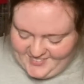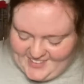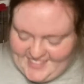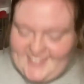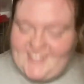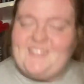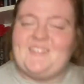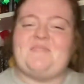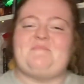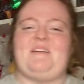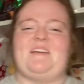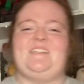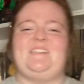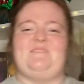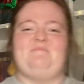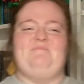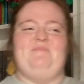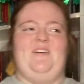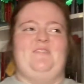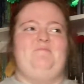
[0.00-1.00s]
the
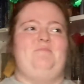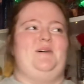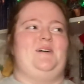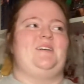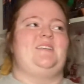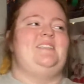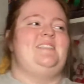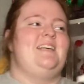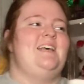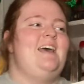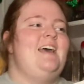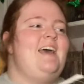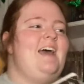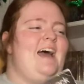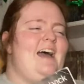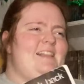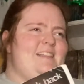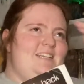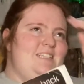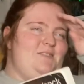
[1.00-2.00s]
remainder of books,
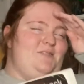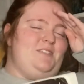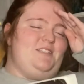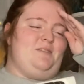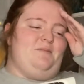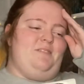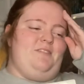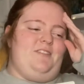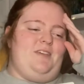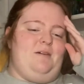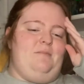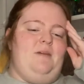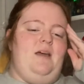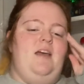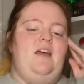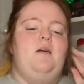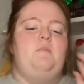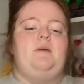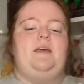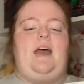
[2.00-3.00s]
at least for some of them.
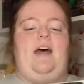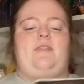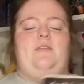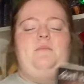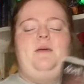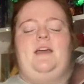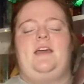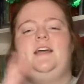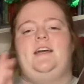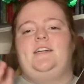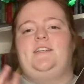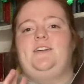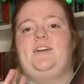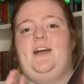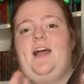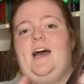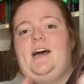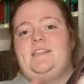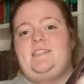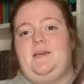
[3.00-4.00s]
But yeah, the main character
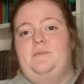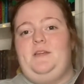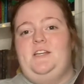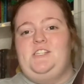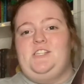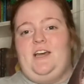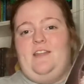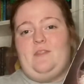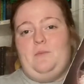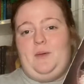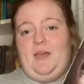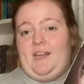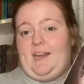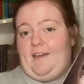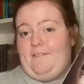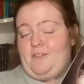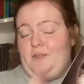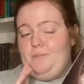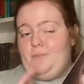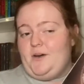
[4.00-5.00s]
has amnesia at the beginning
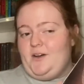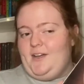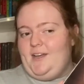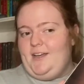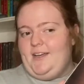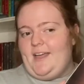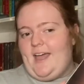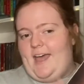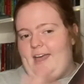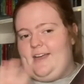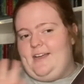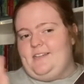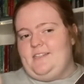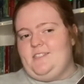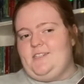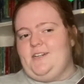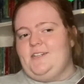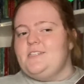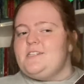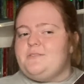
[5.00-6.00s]
of the book and
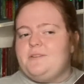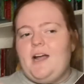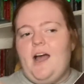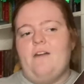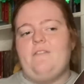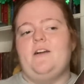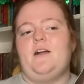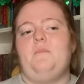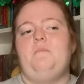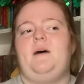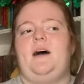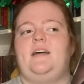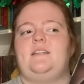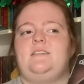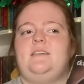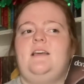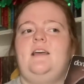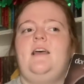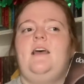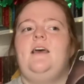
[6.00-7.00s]
starts to recover, but
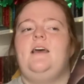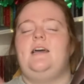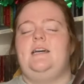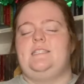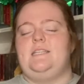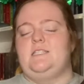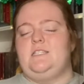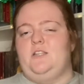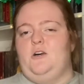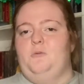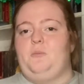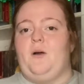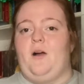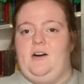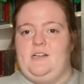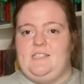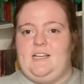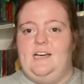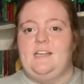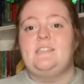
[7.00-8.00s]
it's a slow
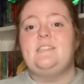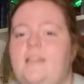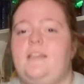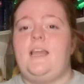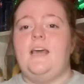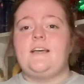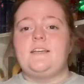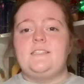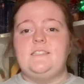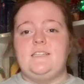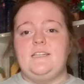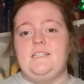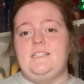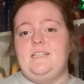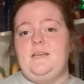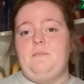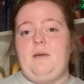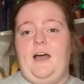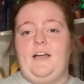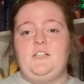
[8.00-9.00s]
process. Next is
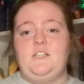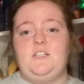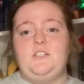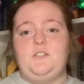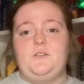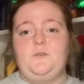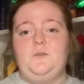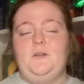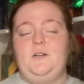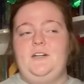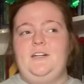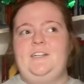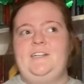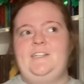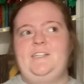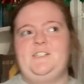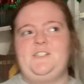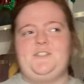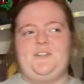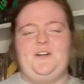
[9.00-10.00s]
the magic school
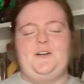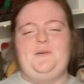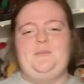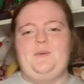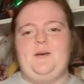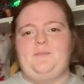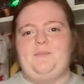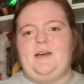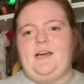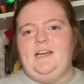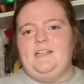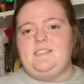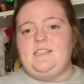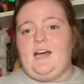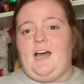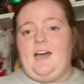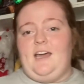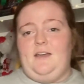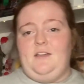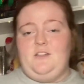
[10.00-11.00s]
trope, but
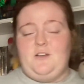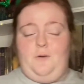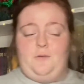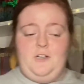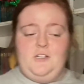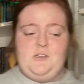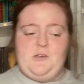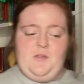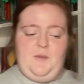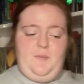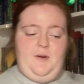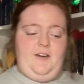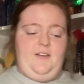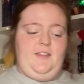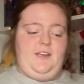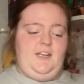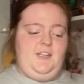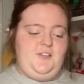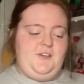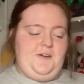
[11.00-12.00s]
I don't want to show the book that
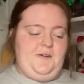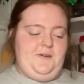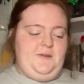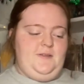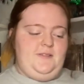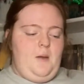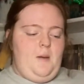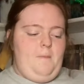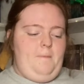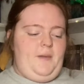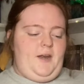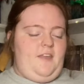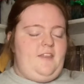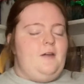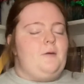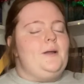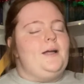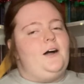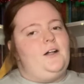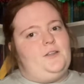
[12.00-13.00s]
I chose, but I think
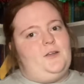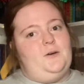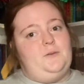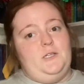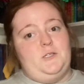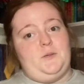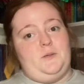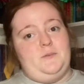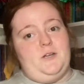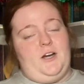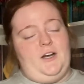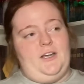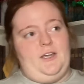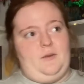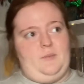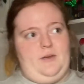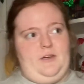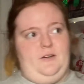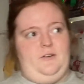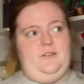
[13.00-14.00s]
we all know which one I'm talking
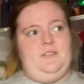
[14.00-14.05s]
about.